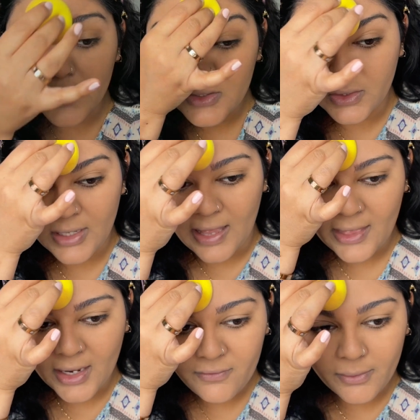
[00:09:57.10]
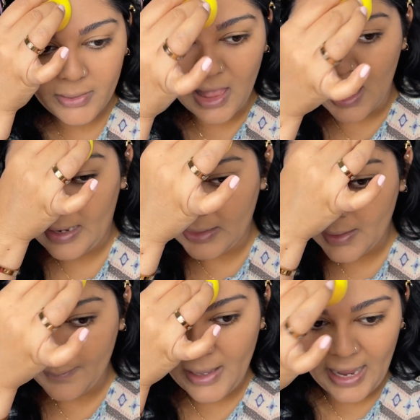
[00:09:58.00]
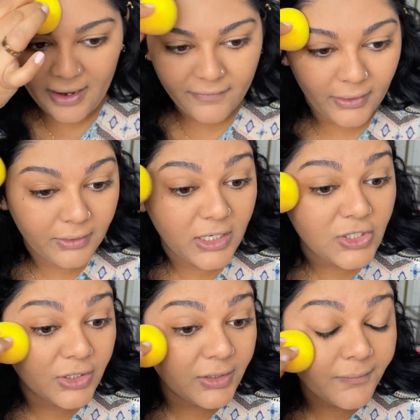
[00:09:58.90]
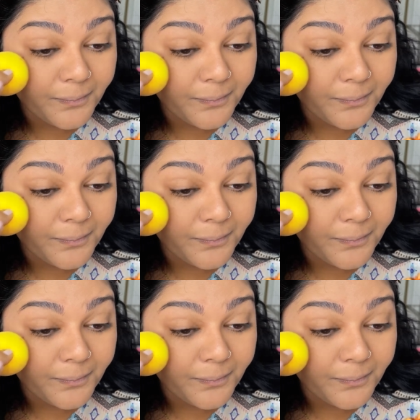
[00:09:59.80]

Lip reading: so now that I've applied my foundation